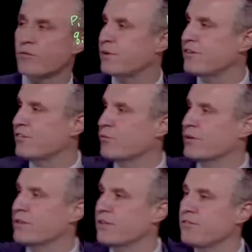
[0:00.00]
So basically,
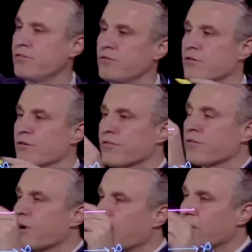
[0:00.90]
when these two curves
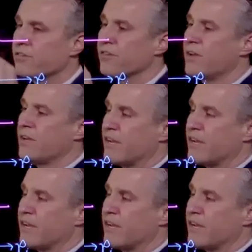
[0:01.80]
cross,